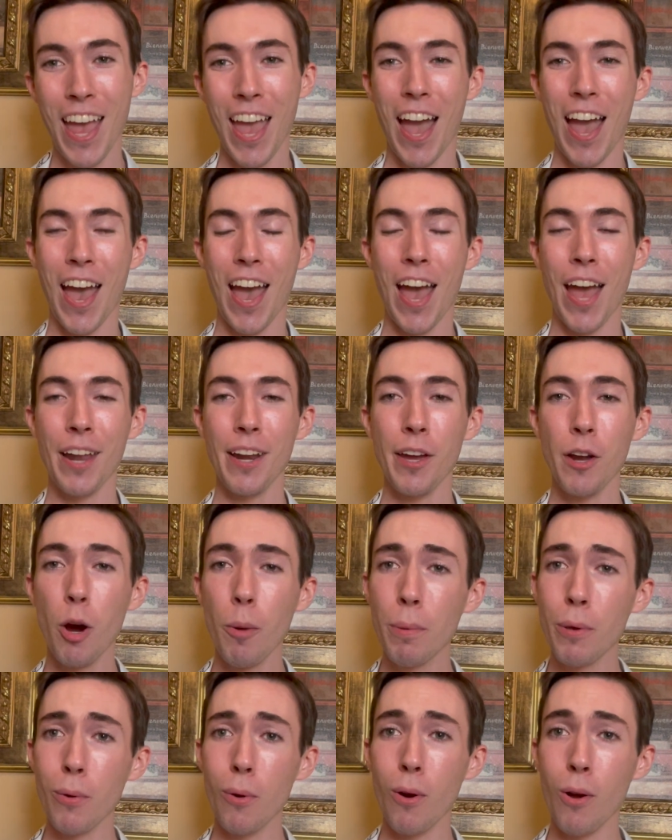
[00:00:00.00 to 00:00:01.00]
And I
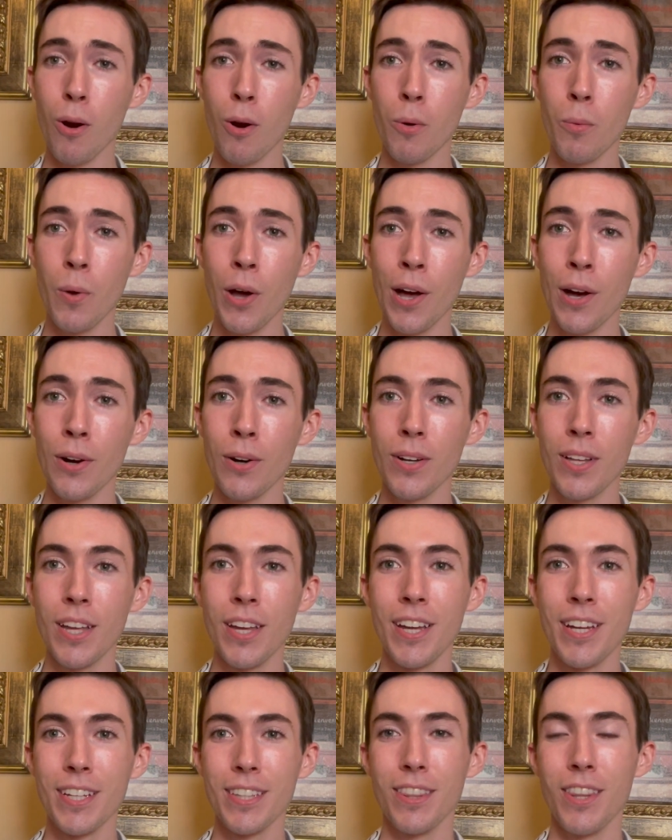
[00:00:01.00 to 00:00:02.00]
hope you are all well.
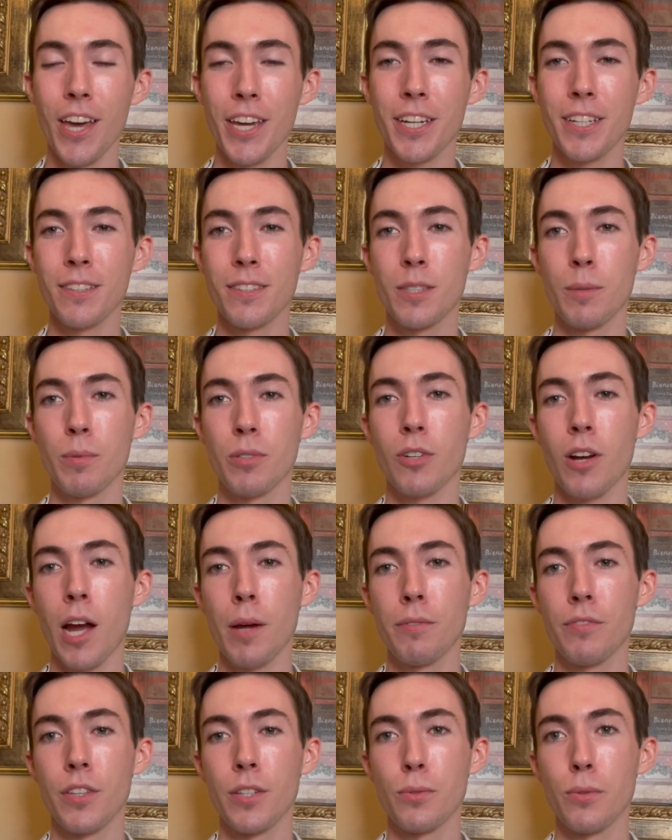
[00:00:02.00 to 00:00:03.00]
Like and
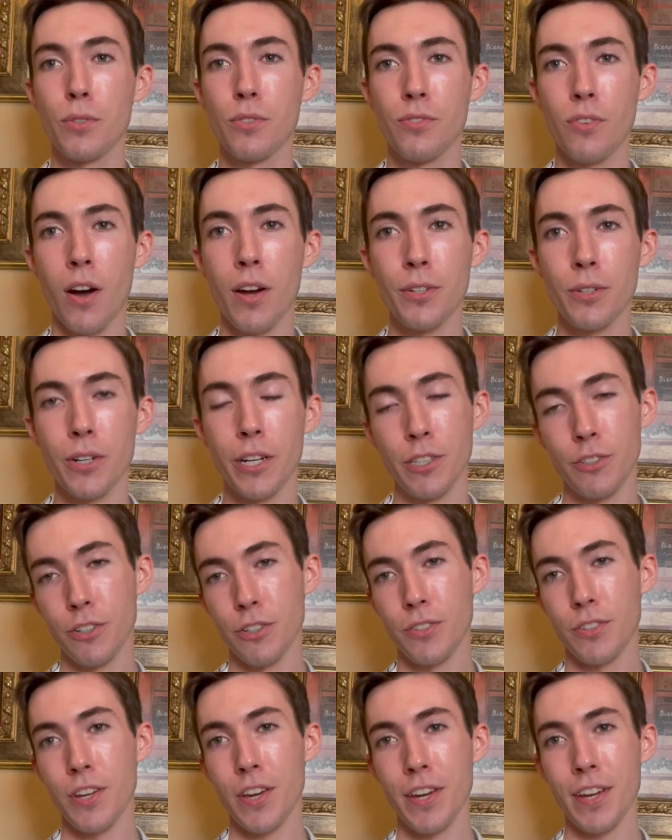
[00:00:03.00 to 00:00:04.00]
subscribe if this was fun or
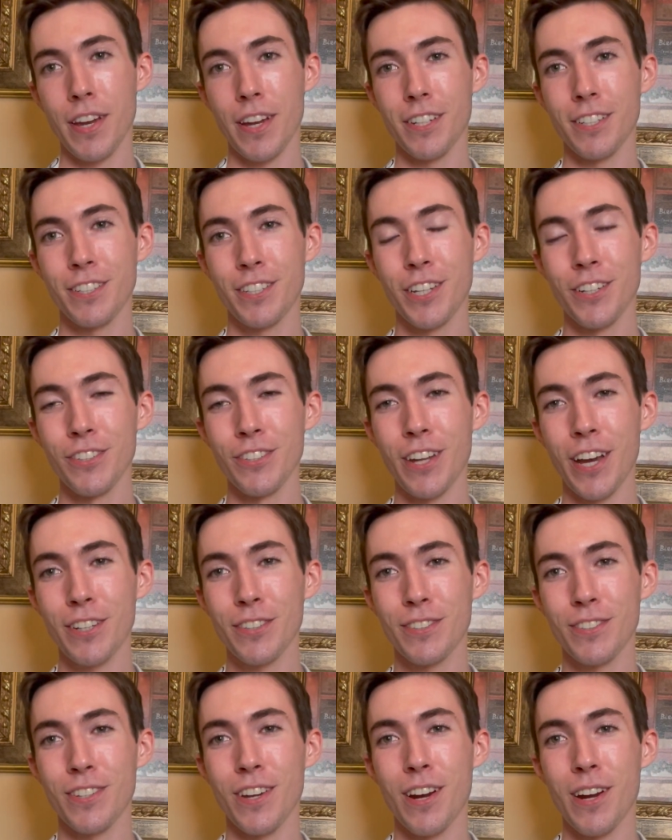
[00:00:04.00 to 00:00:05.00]
interesting. And until
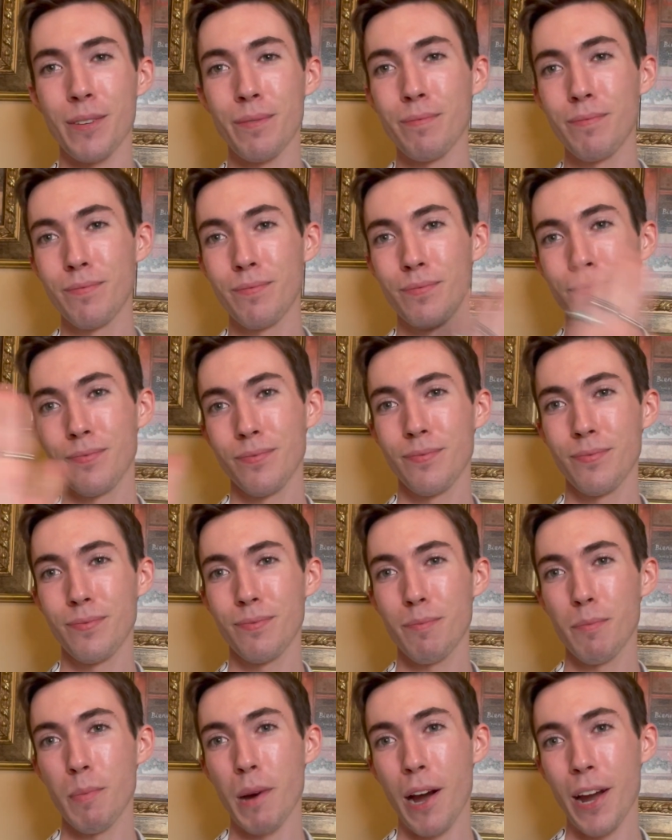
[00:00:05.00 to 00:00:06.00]
next time,
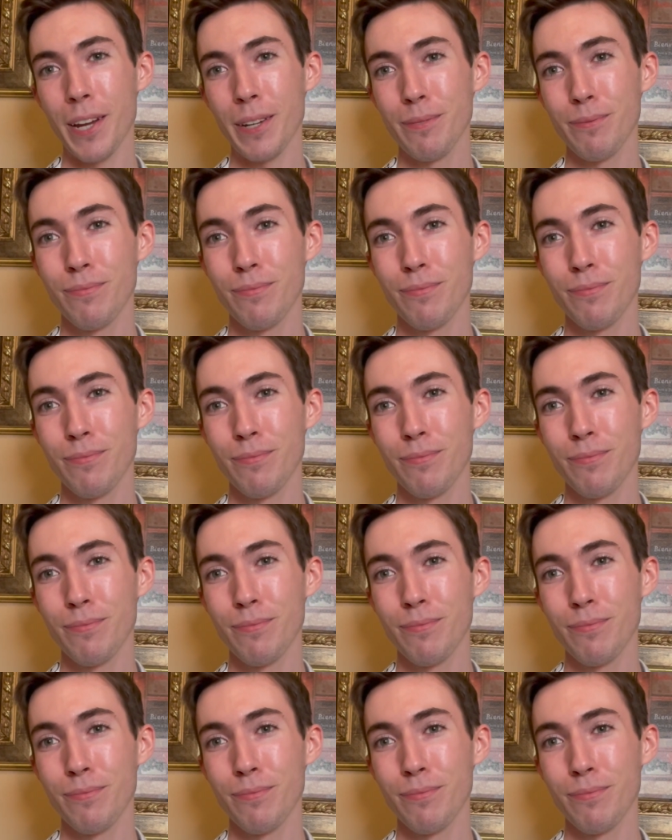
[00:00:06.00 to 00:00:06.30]
bye.